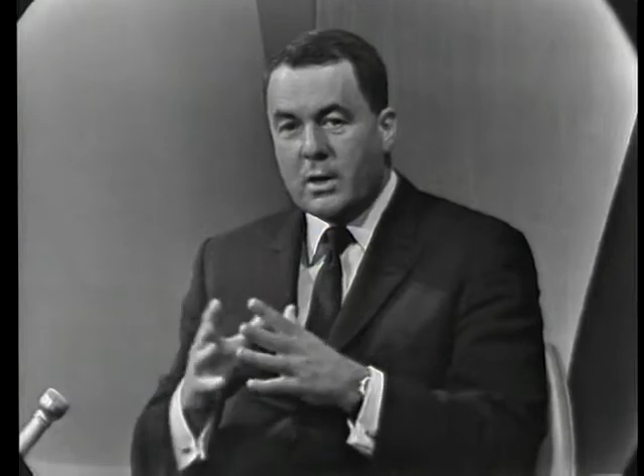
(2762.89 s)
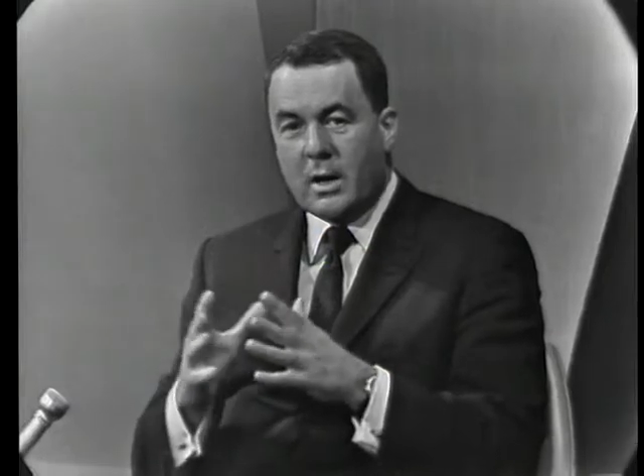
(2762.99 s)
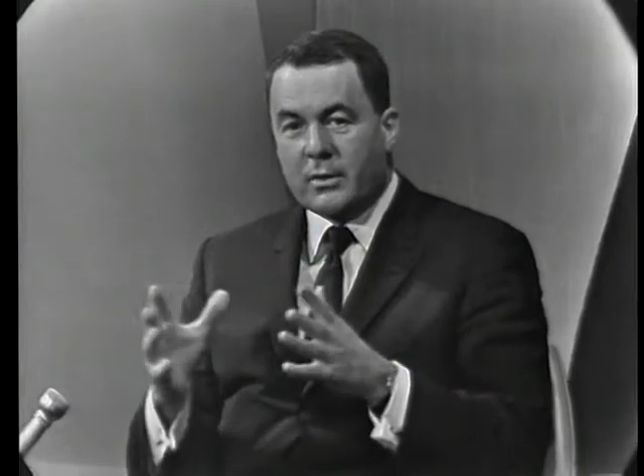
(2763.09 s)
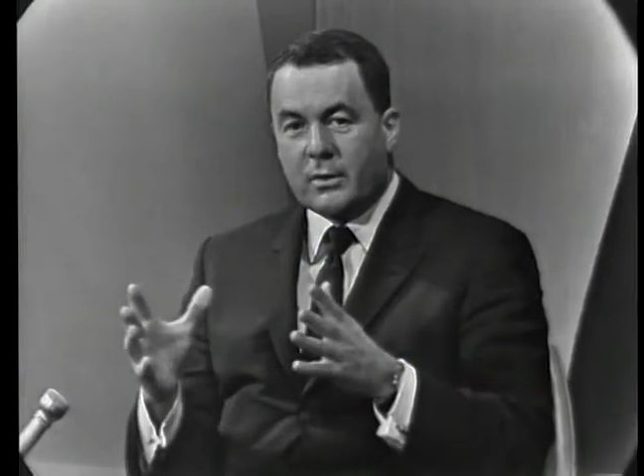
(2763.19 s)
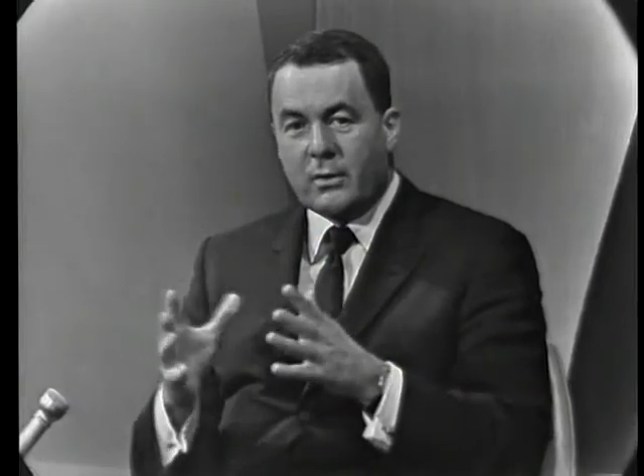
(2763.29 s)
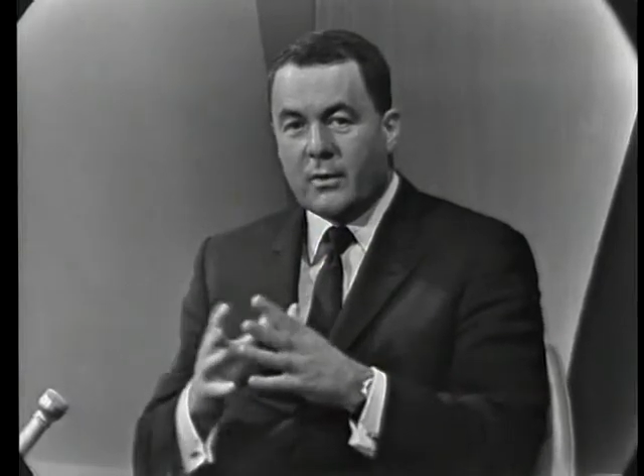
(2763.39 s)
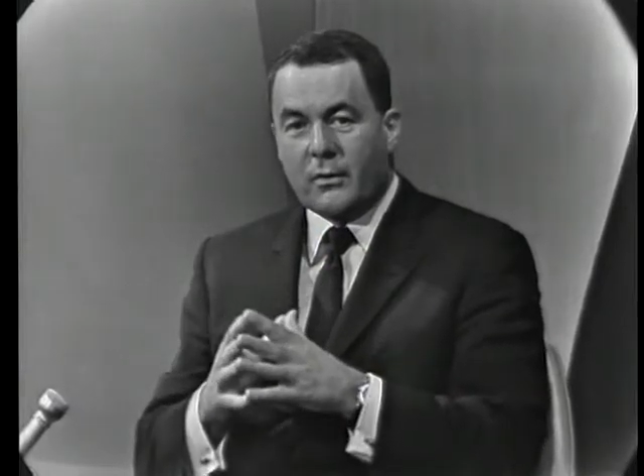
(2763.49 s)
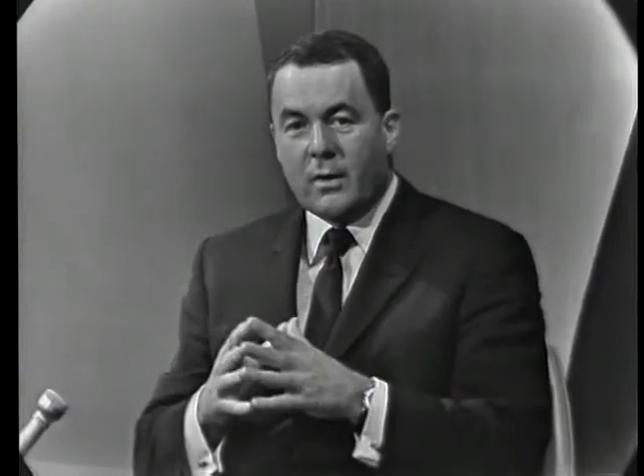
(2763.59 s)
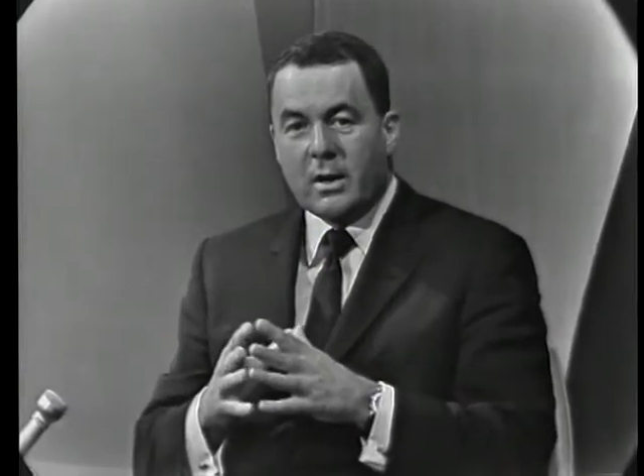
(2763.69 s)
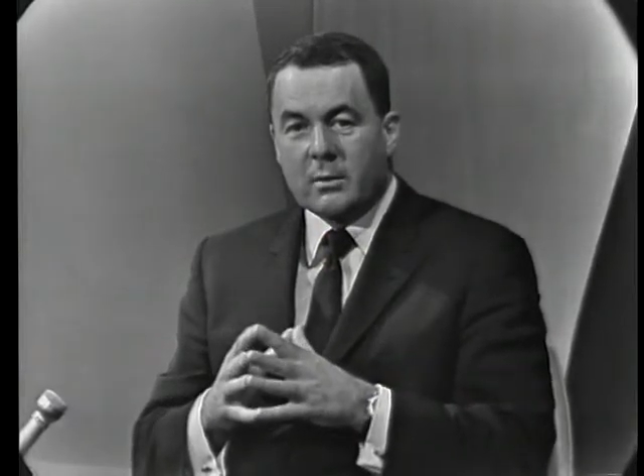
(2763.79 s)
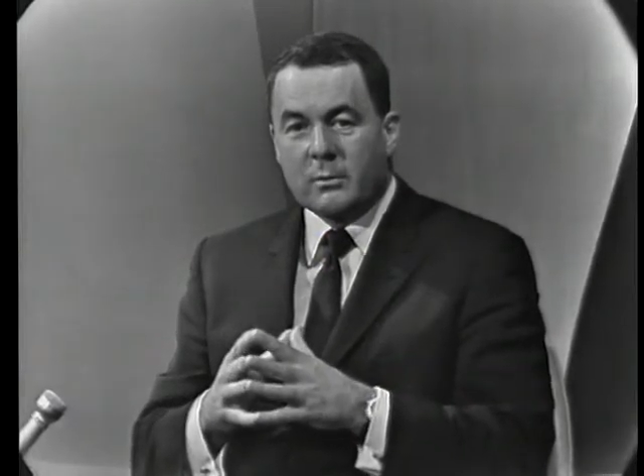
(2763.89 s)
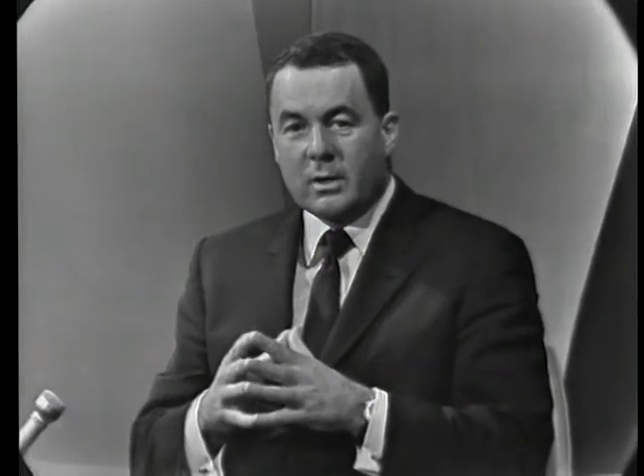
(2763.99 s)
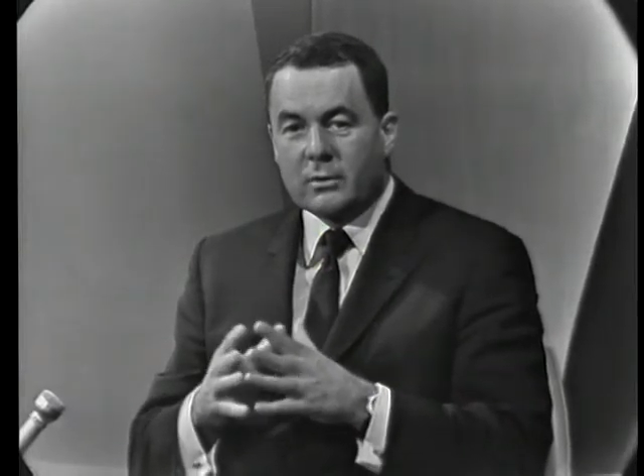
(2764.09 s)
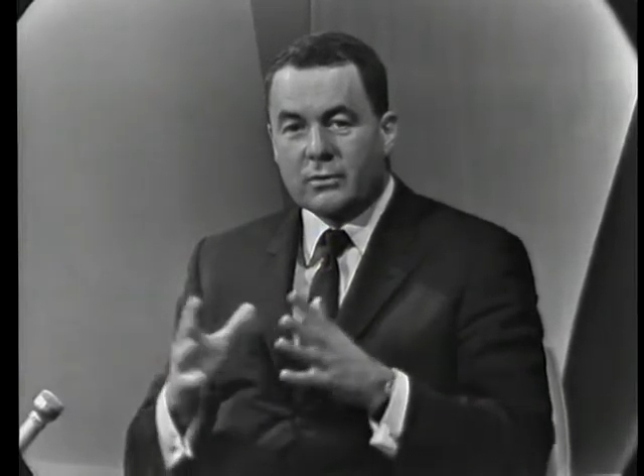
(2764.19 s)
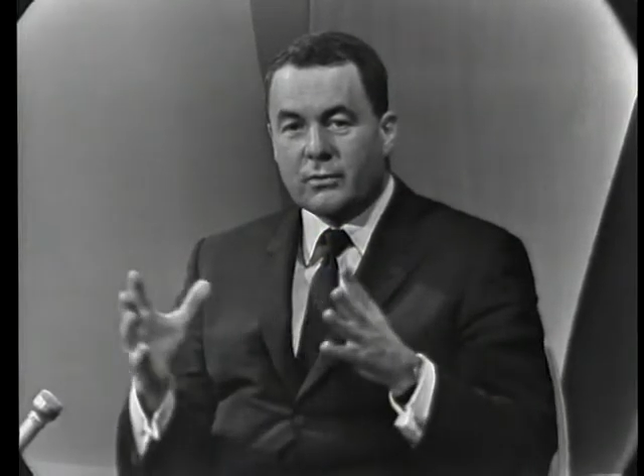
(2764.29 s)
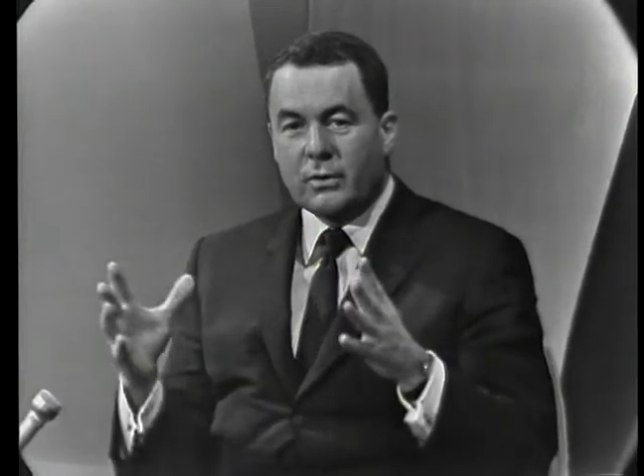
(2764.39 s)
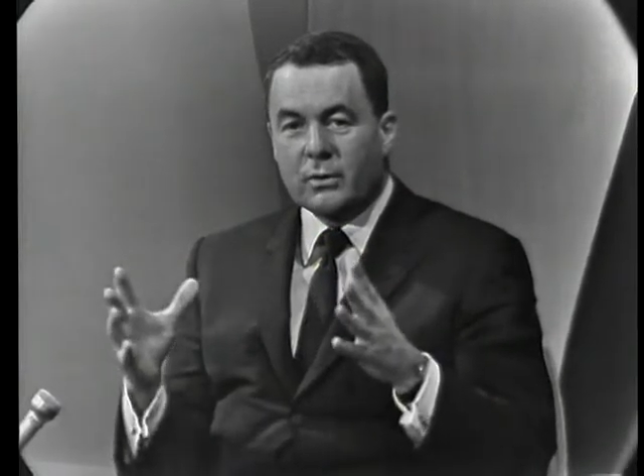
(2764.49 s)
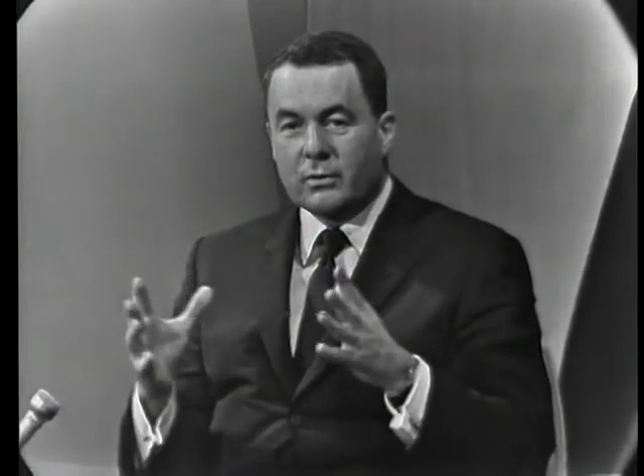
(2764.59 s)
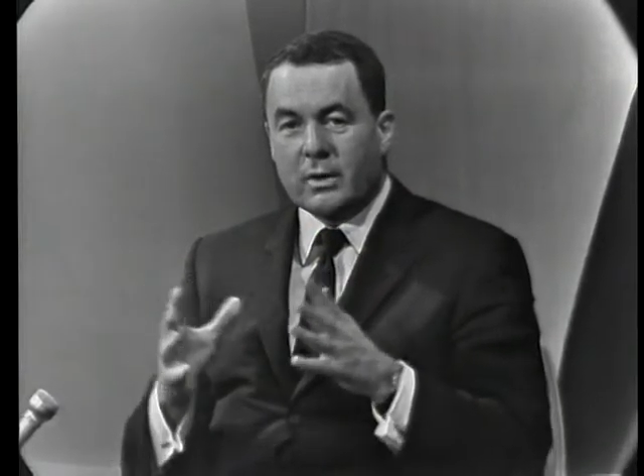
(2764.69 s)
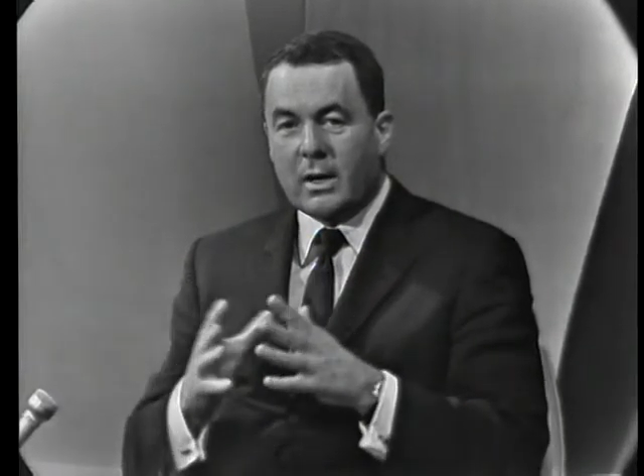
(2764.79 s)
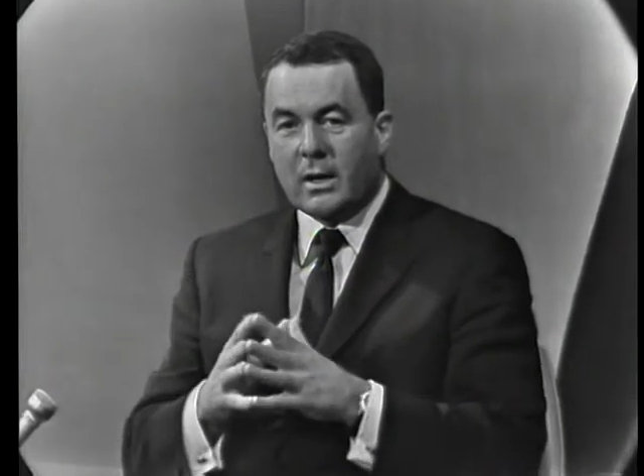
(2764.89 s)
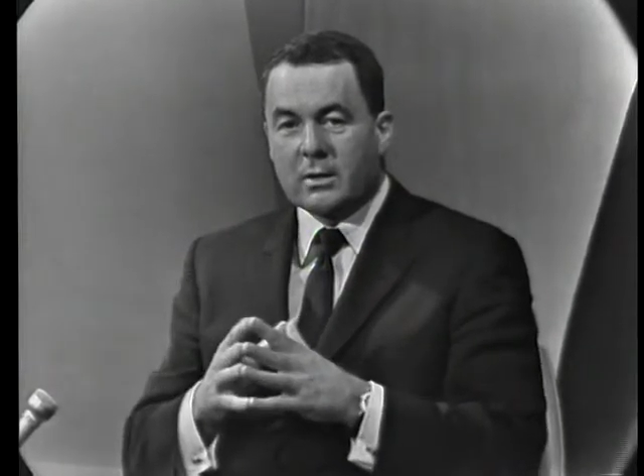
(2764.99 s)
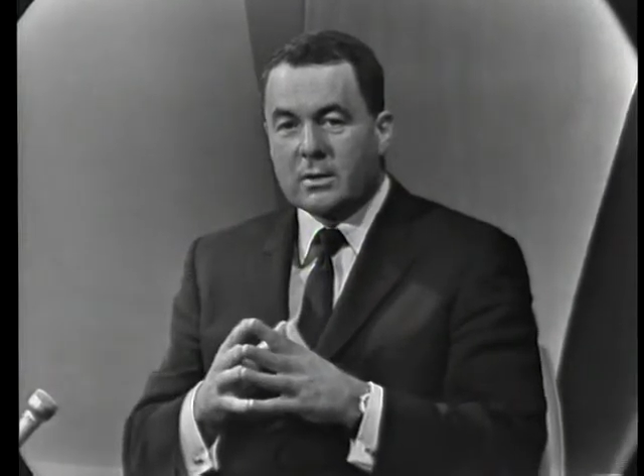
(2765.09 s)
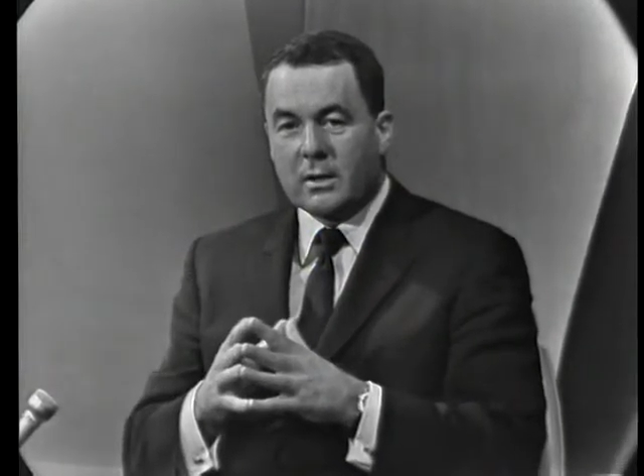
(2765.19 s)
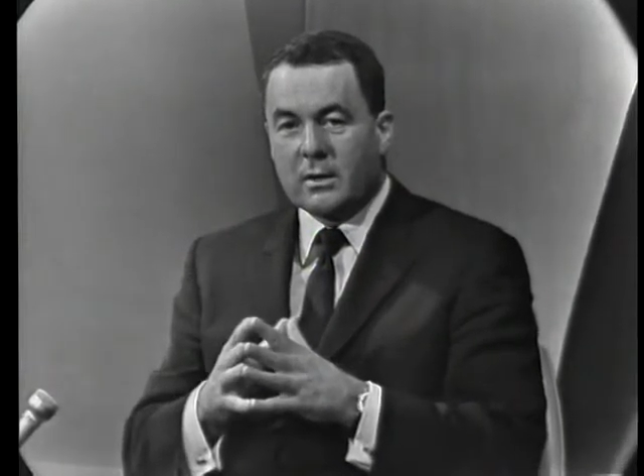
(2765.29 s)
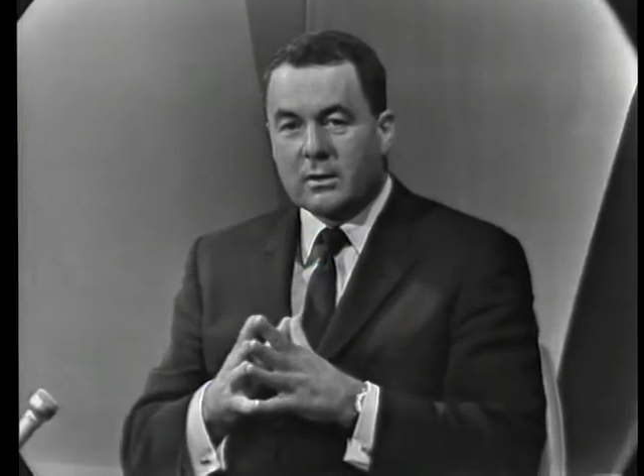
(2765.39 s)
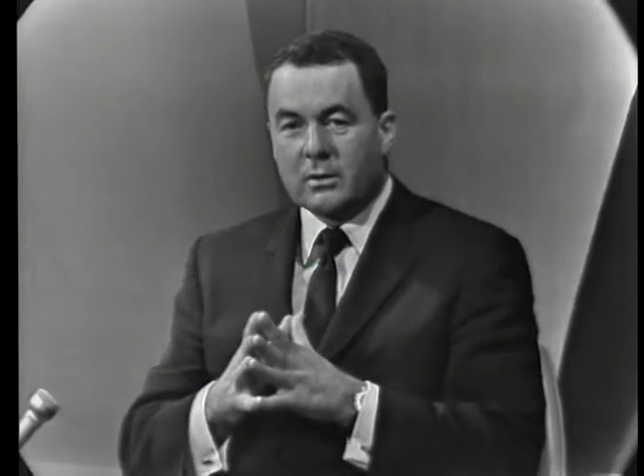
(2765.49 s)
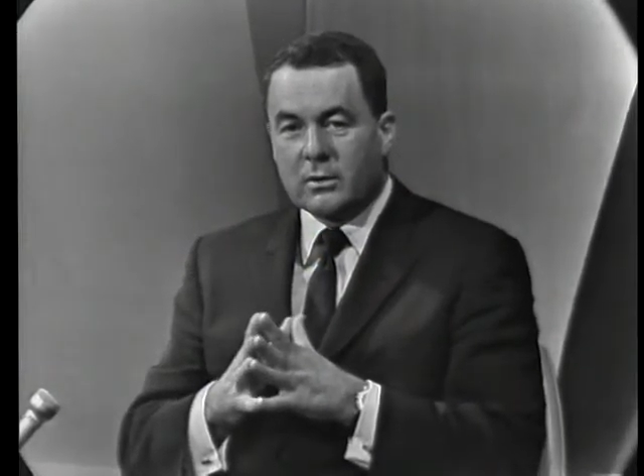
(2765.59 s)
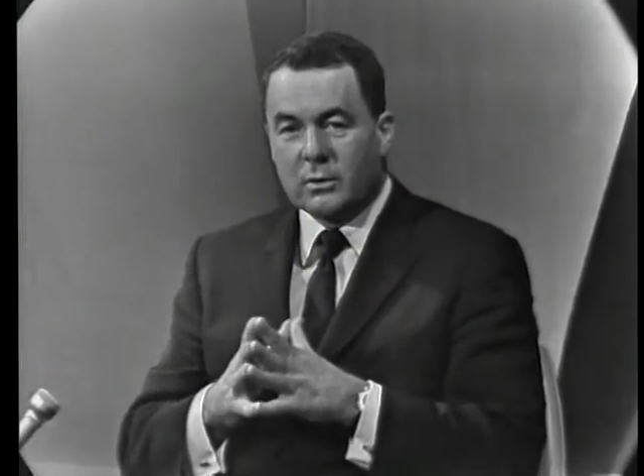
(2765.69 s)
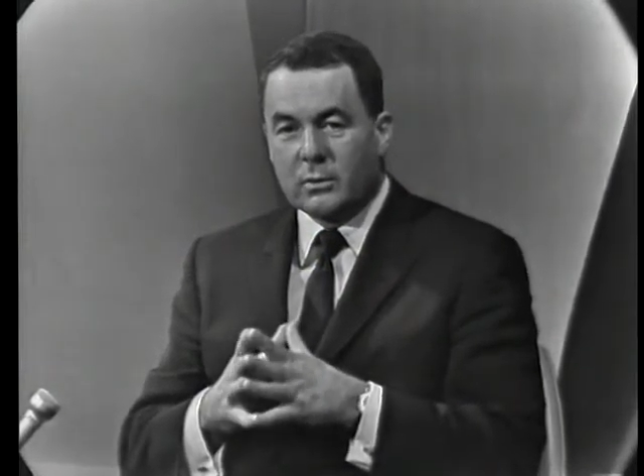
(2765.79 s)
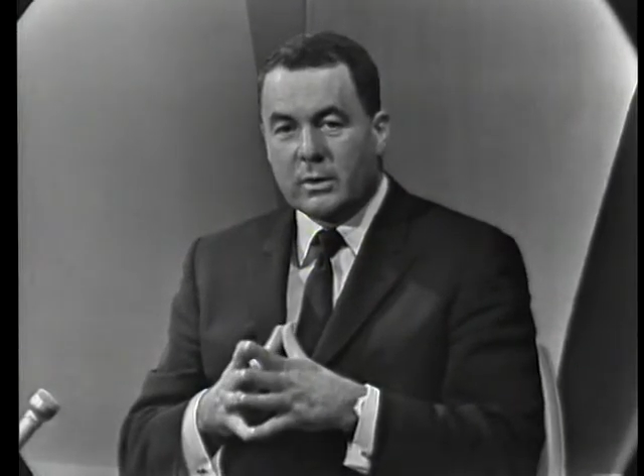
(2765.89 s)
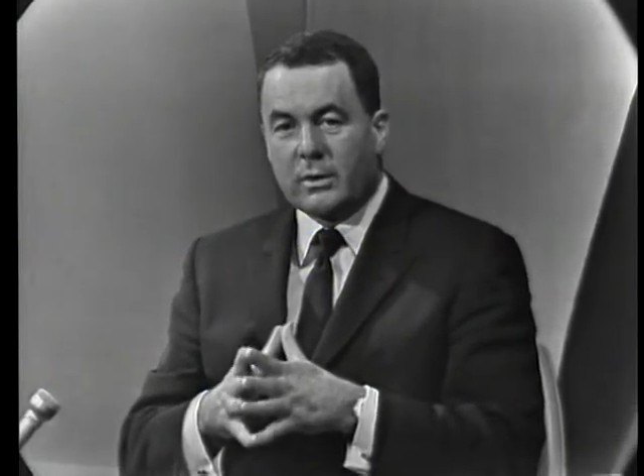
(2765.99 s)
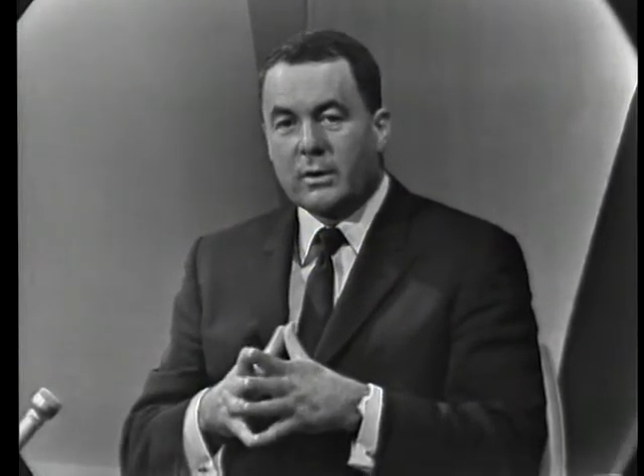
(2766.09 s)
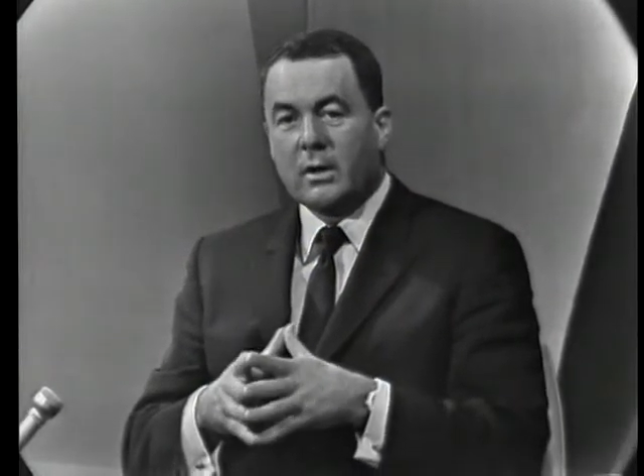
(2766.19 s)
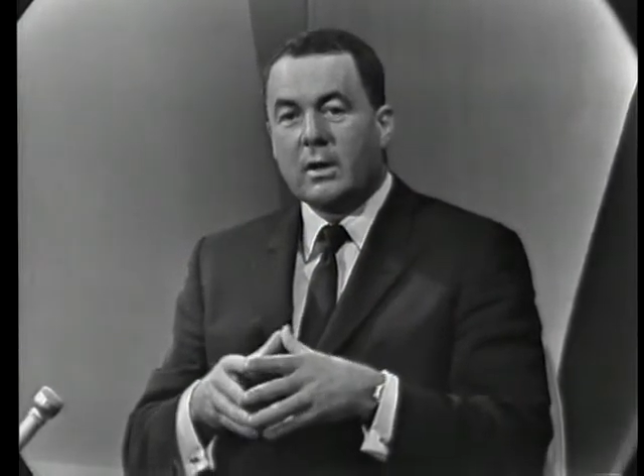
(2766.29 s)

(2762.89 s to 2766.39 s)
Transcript: not the referendum goes through, that has nothing to do with,